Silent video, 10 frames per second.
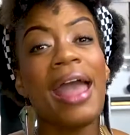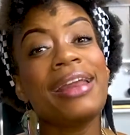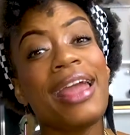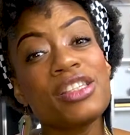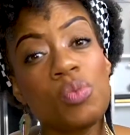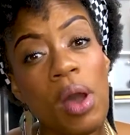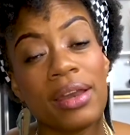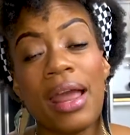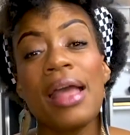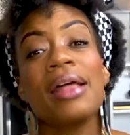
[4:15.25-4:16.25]
And guess
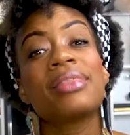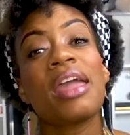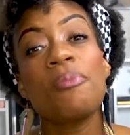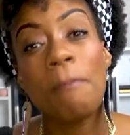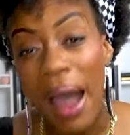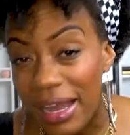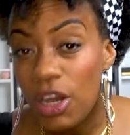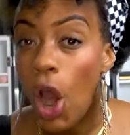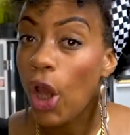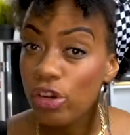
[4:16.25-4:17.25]
what? They might
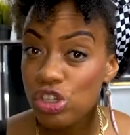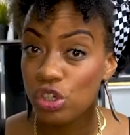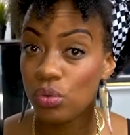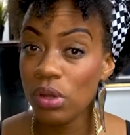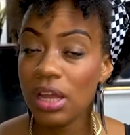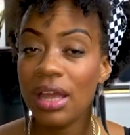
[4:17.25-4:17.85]
hurt you.